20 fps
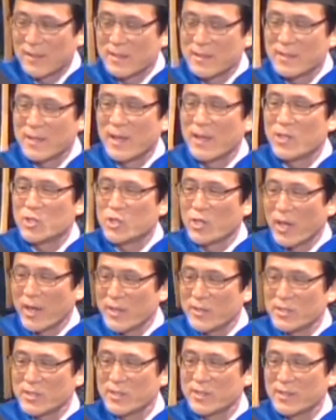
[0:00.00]
Dean
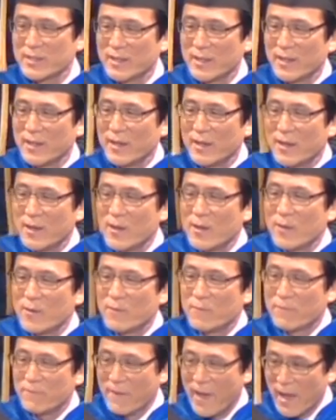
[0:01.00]
Jenis,
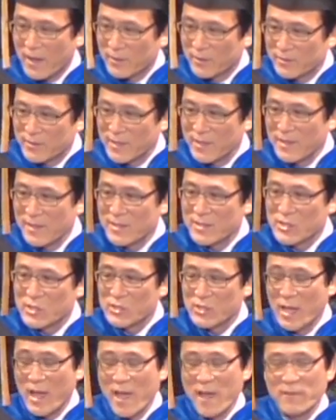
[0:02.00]
faculty,
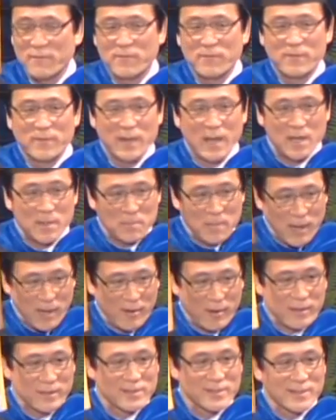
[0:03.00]
staff, and
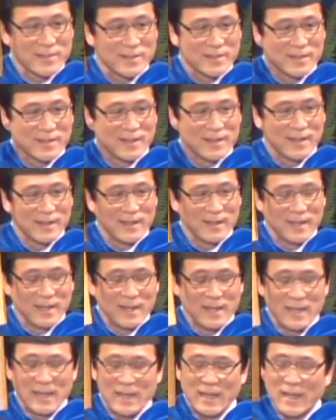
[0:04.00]
parents.
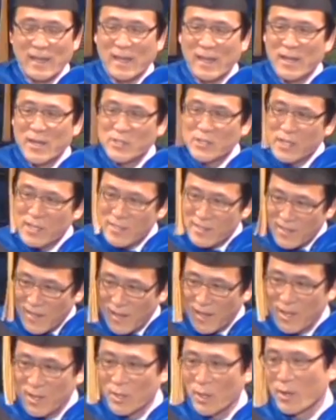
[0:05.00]
It is
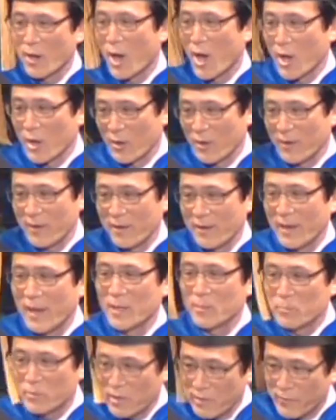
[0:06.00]
indeed an honor
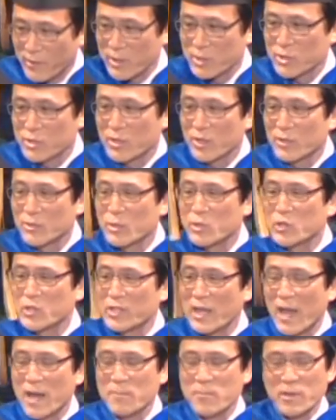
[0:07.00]
and privilege to
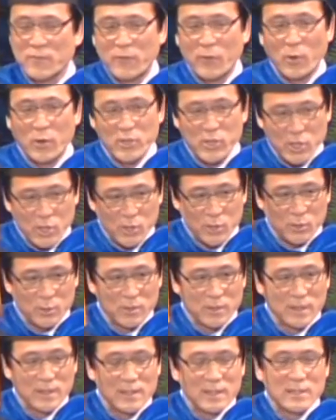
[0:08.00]
stand before you
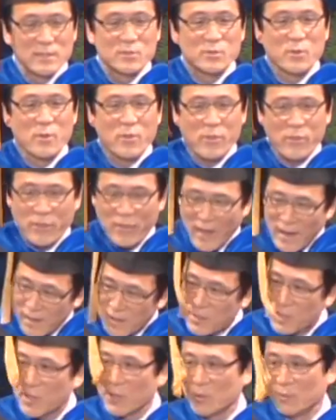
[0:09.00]
to
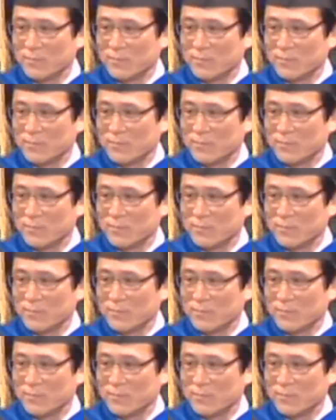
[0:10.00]
thank you,